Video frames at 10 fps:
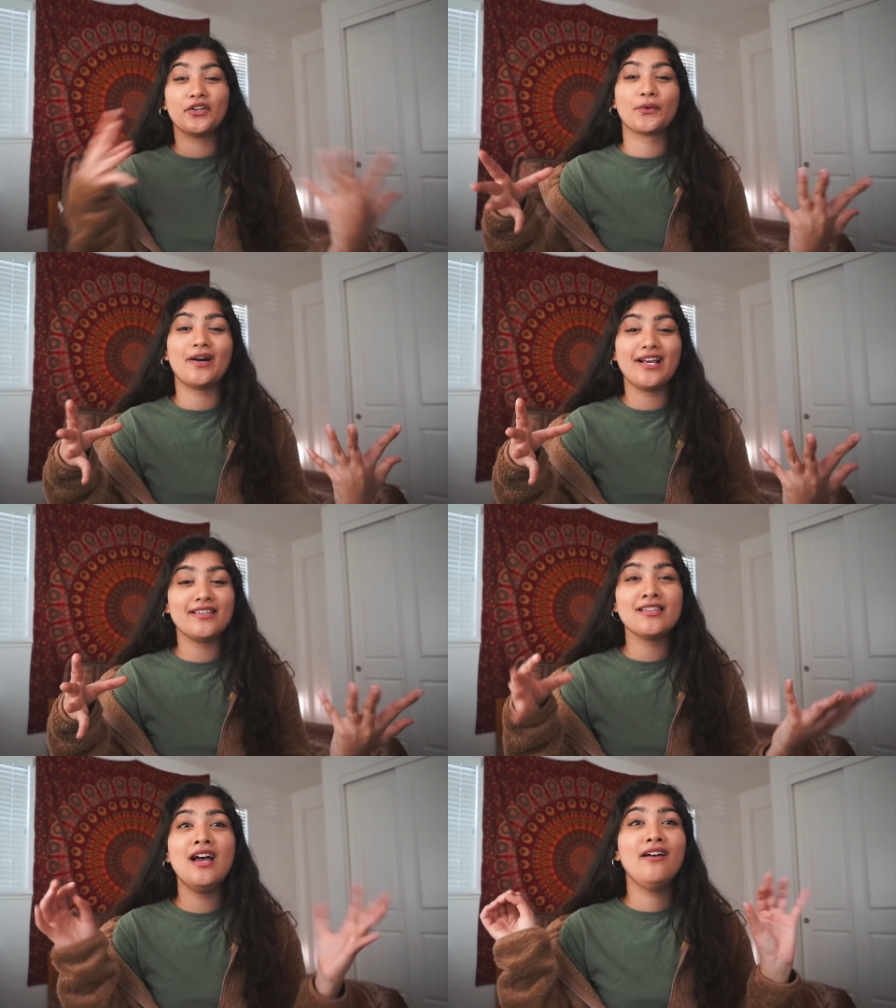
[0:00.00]

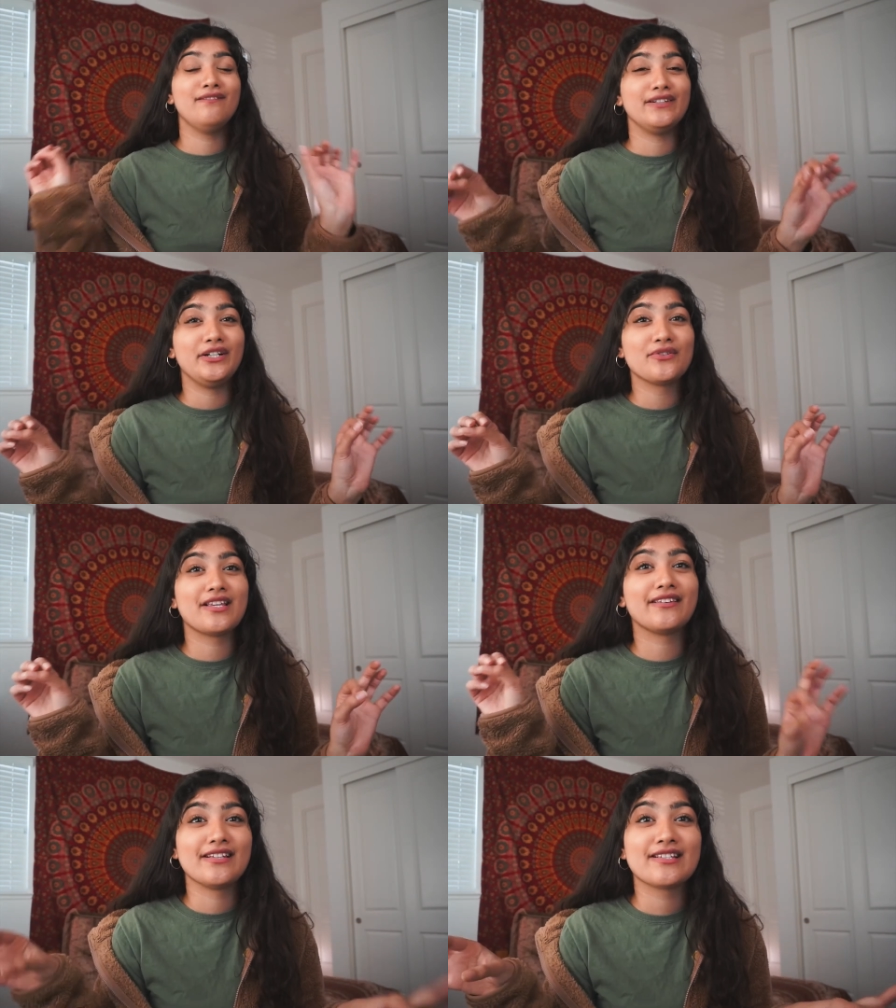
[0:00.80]
Otherwise, videos
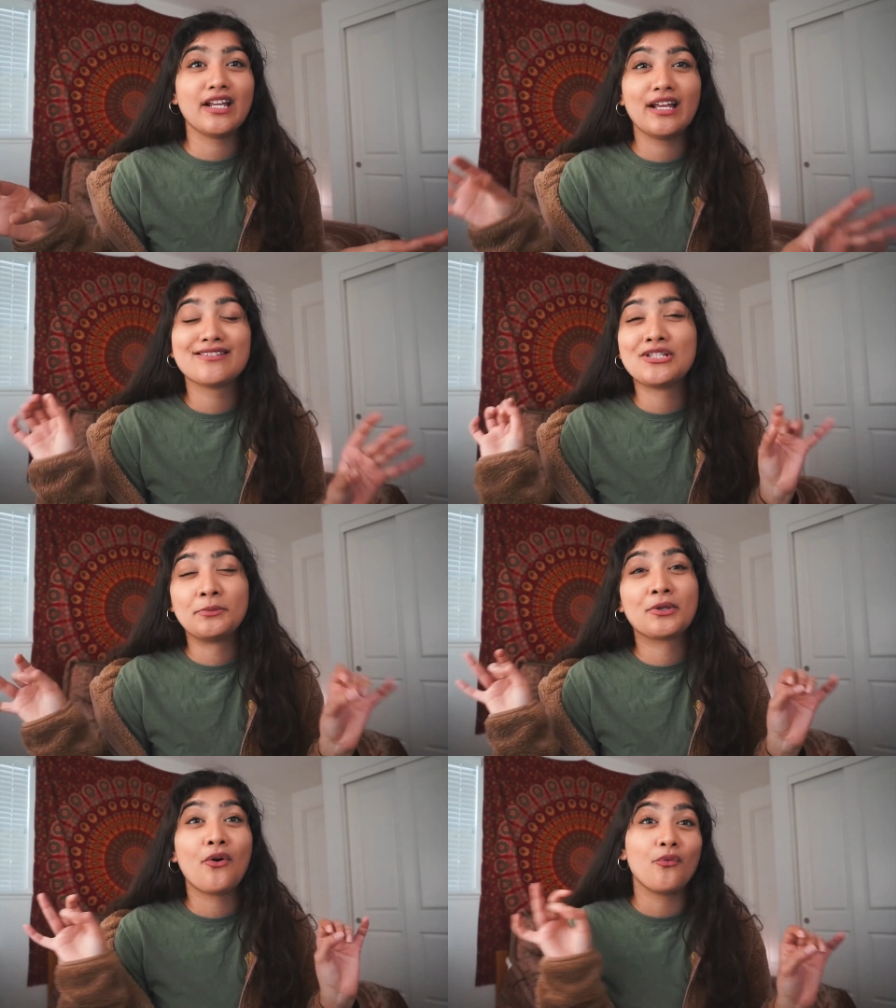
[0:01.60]
like this can get
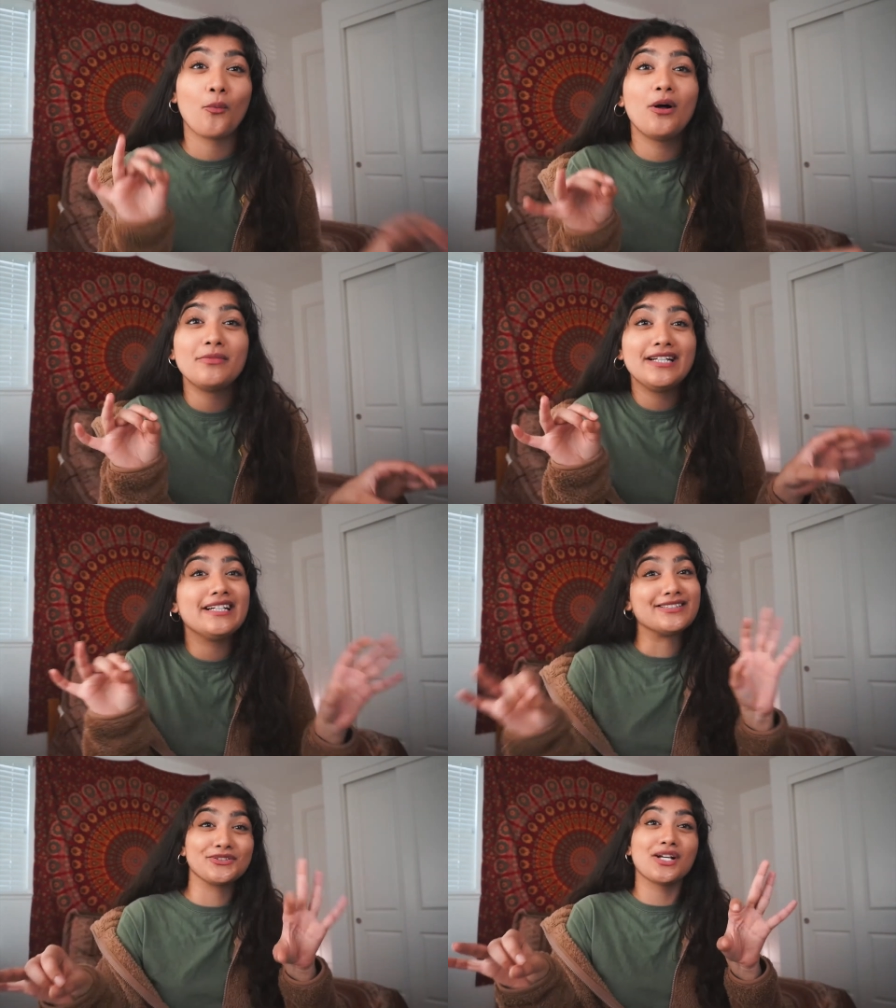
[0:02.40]
super overwhelming
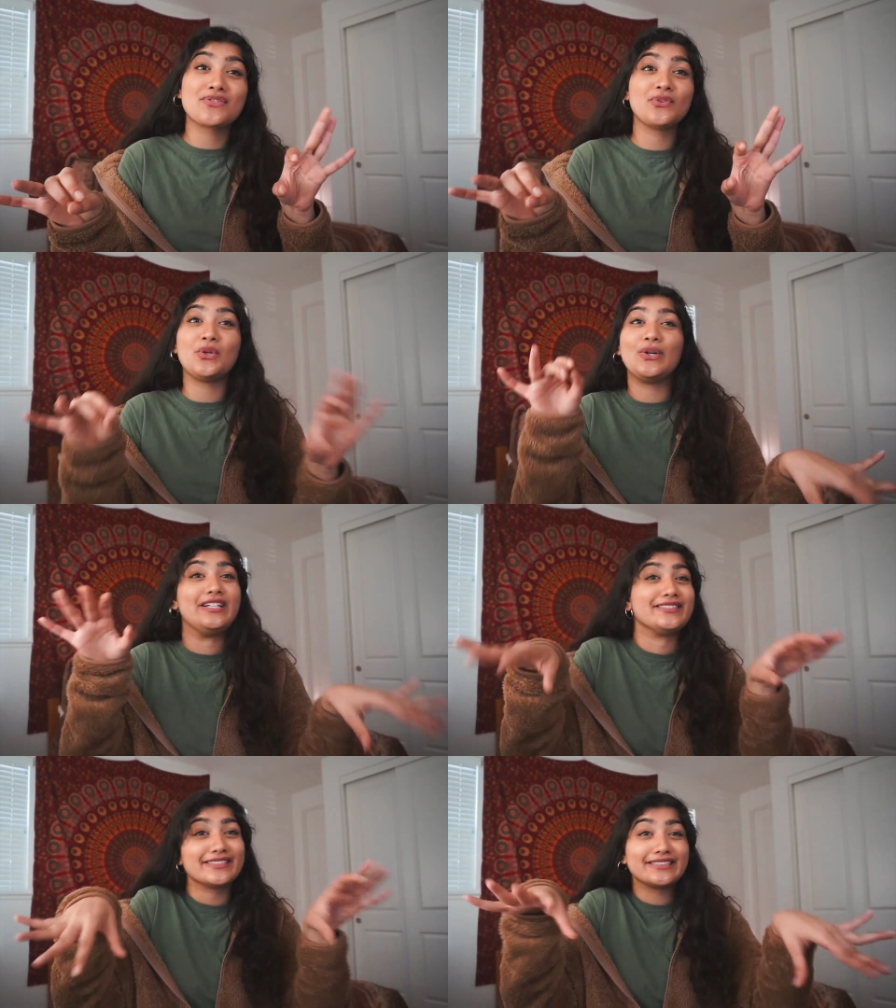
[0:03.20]
and stressful
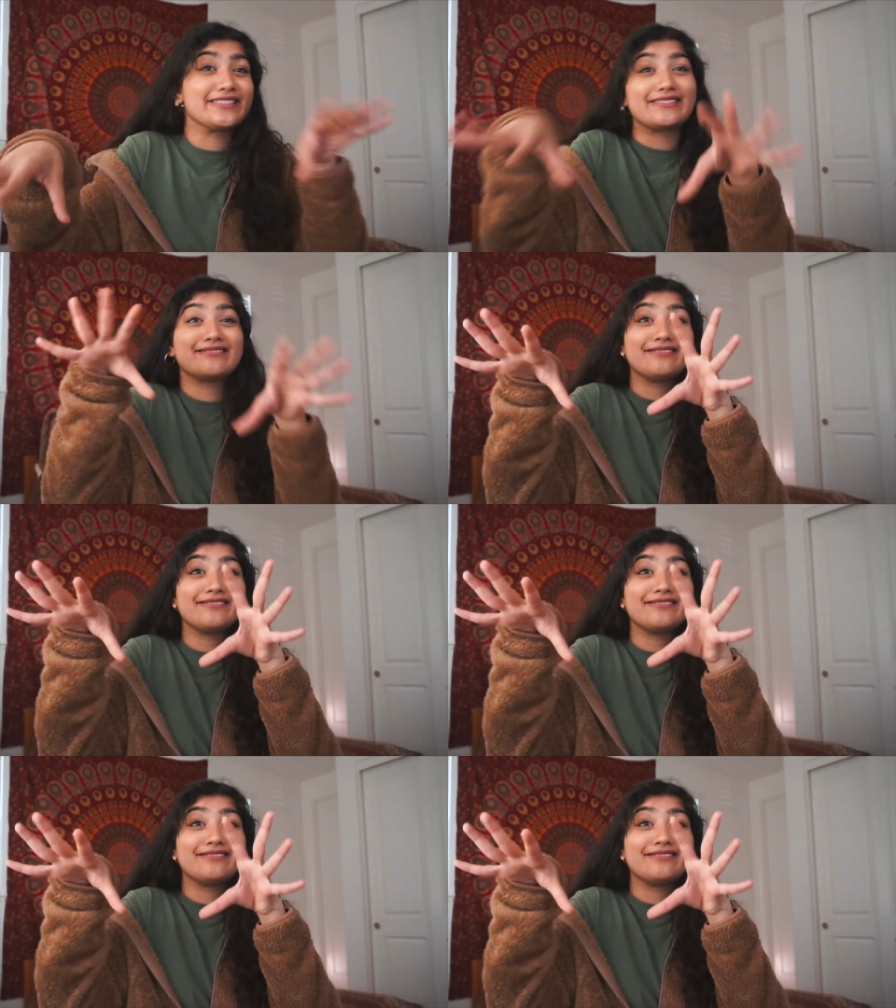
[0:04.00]
and just